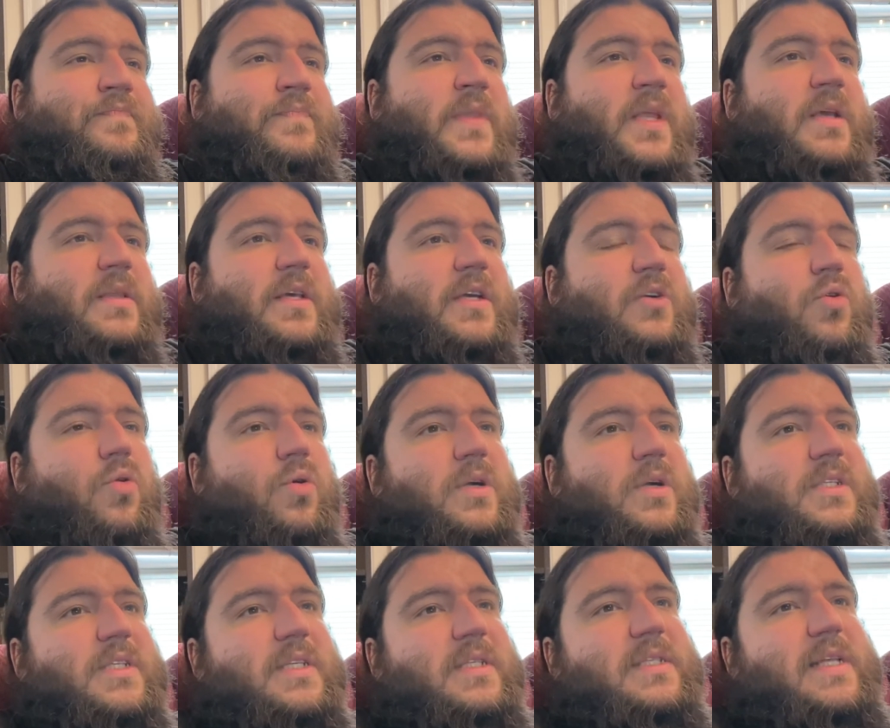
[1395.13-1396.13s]
the
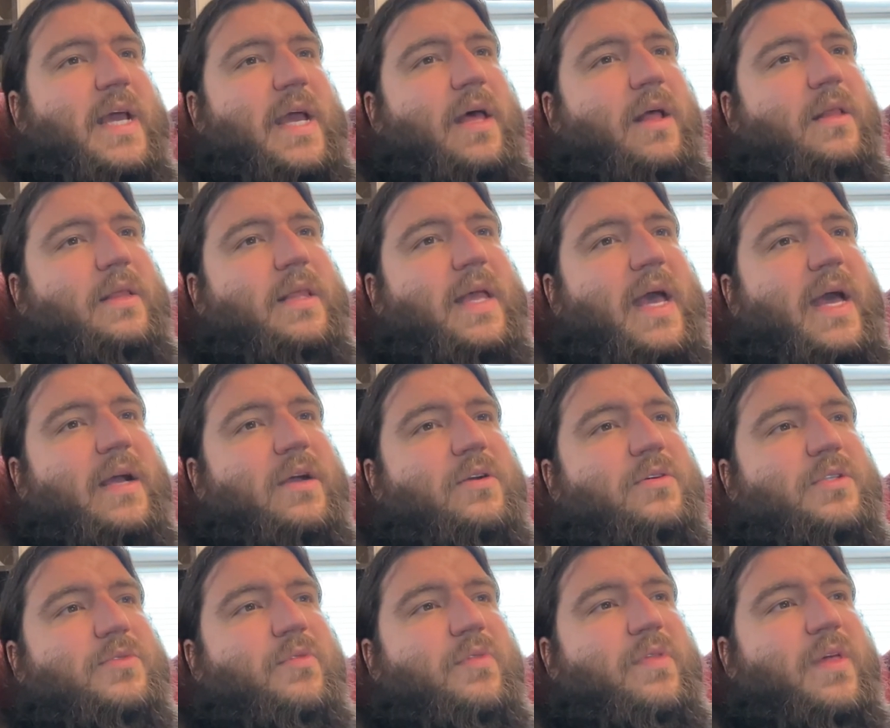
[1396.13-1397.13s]
CORDS entailed
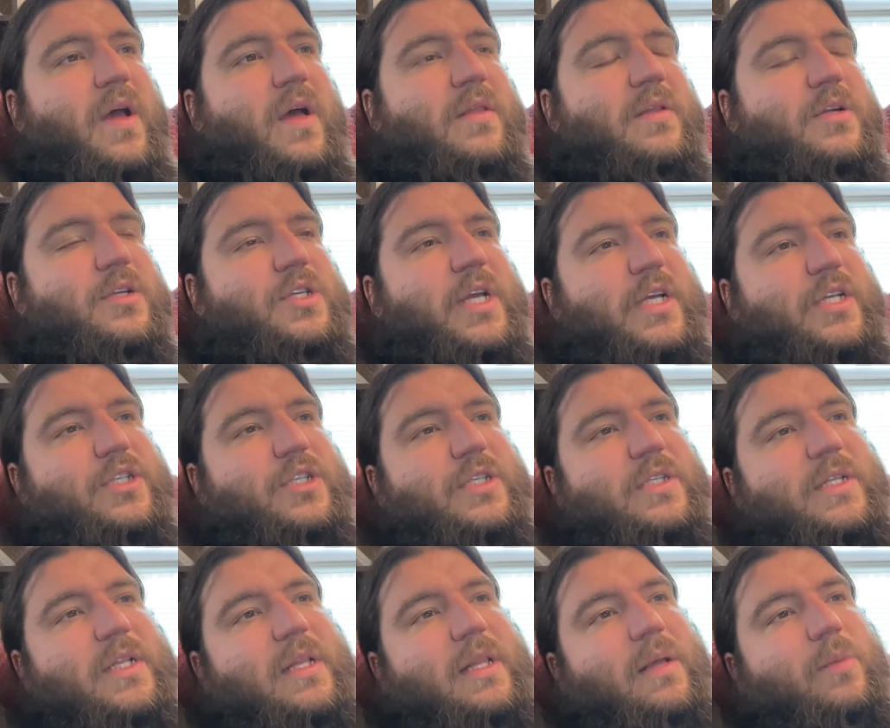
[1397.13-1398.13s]
echoes with other
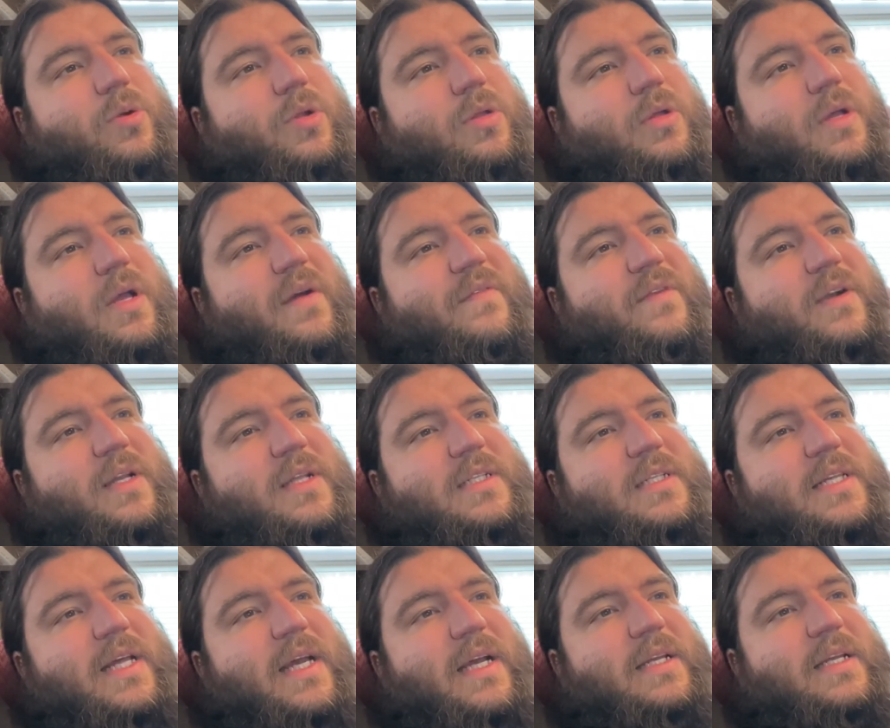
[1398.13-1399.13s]
changes in liberal
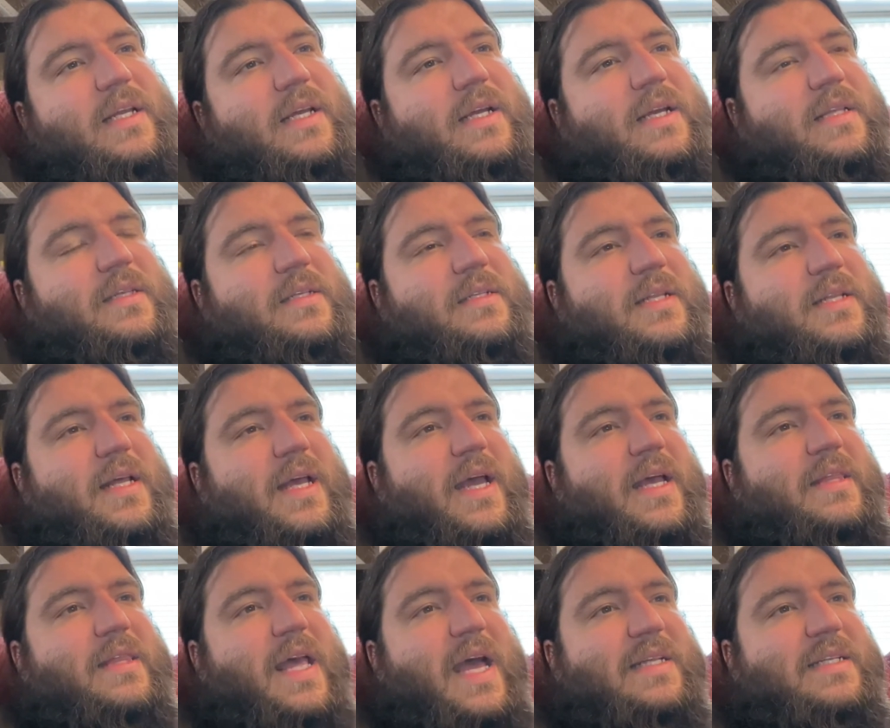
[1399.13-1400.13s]
governance technique
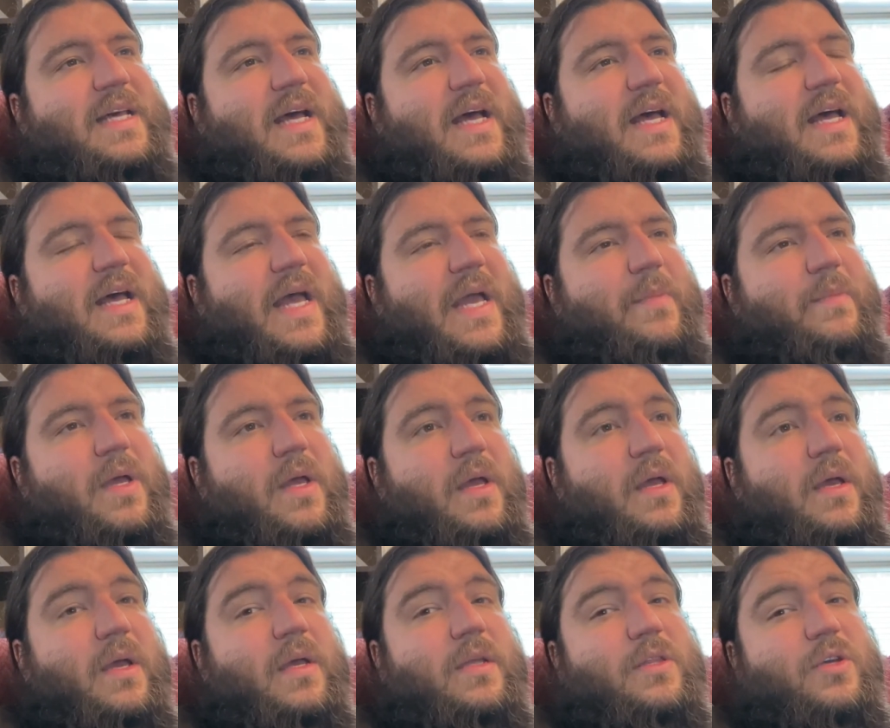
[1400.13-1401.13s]
at that time,
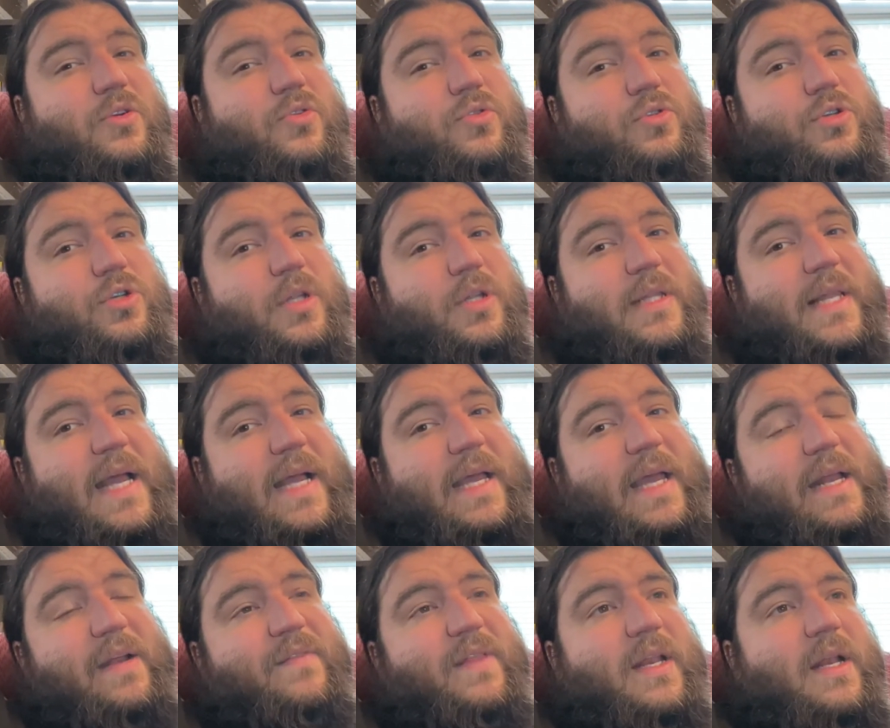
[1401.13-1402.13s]
in the crucial
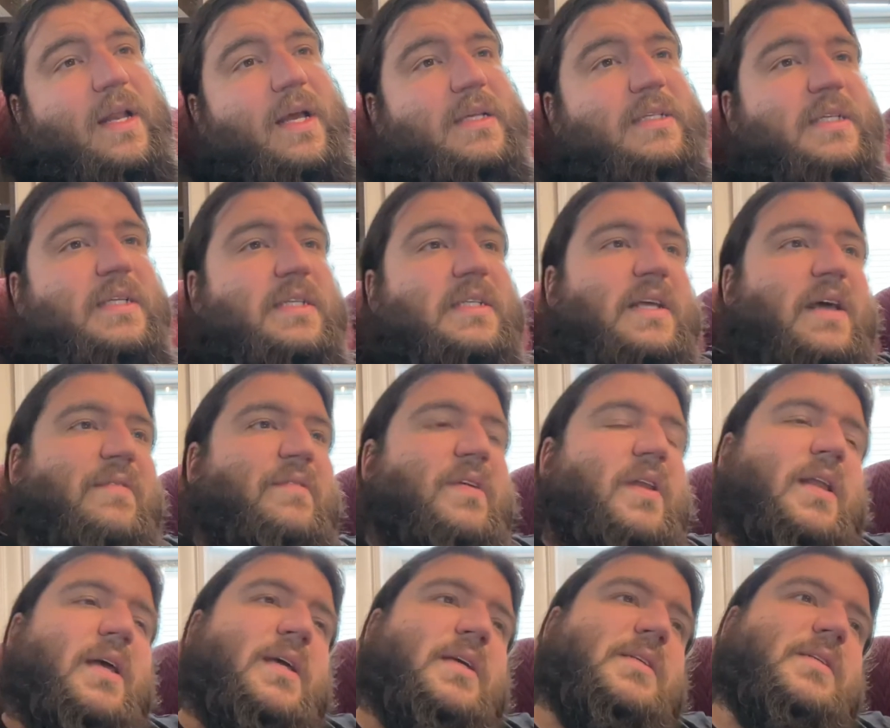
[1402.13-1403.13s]
decade of the
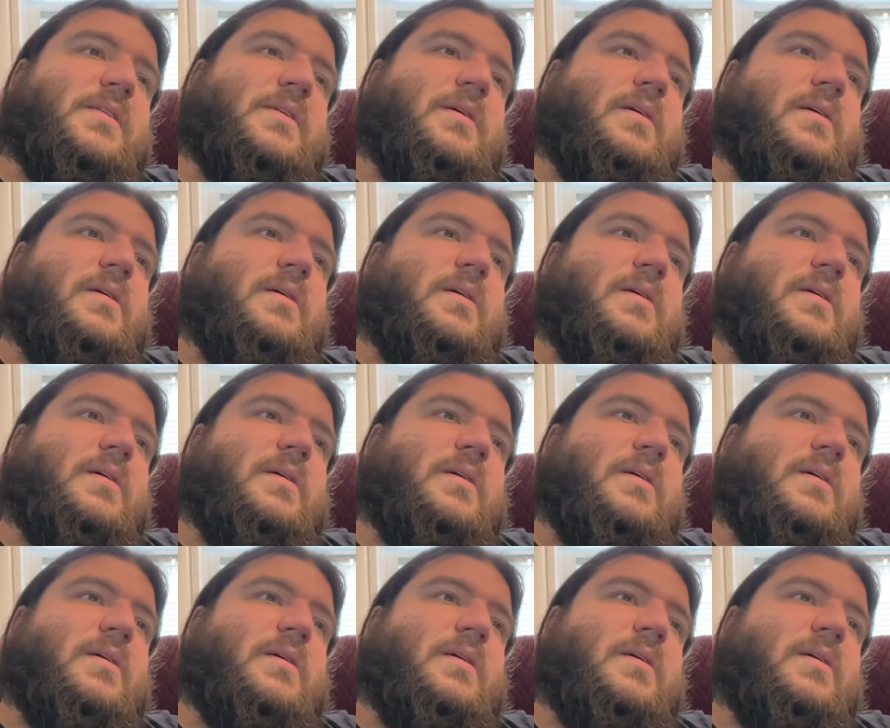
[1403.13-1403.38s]
1970s.